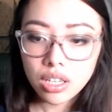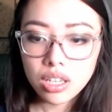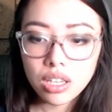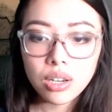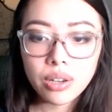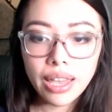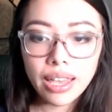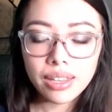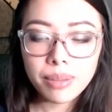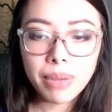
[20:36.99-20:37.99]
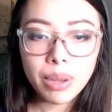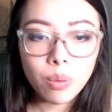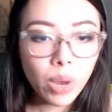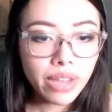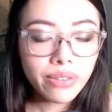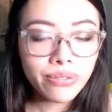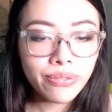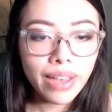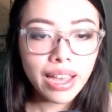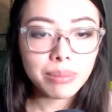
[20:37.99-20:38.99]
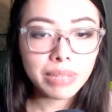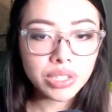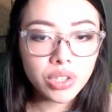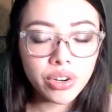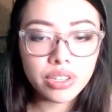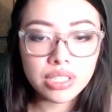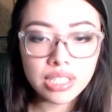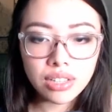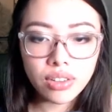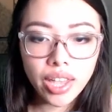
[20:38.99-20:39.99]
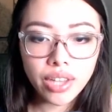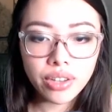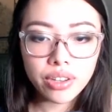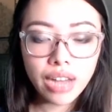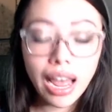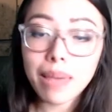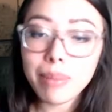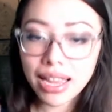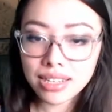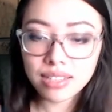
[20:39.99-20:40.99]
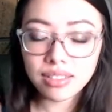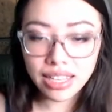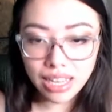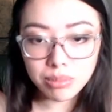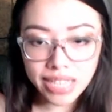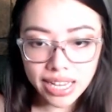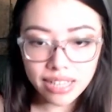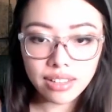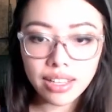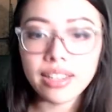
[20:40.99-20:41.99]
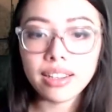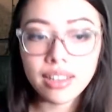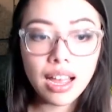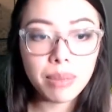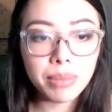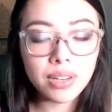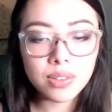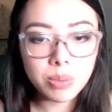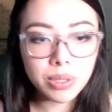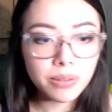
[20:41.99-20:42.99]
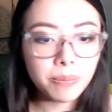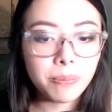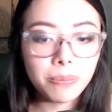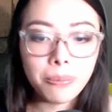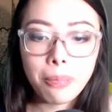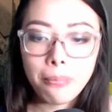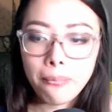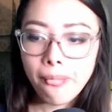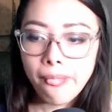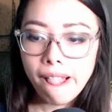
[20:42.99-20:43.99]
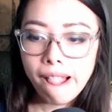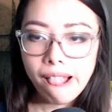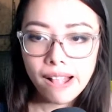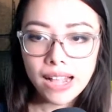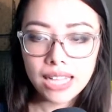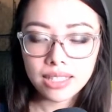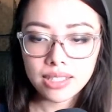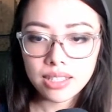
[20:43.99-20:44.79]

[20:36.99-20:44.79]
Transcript: Okay, my wife and my daughter is not looking good. I'm acting like I'm Ted, like I'm the husband. Okay, let's see.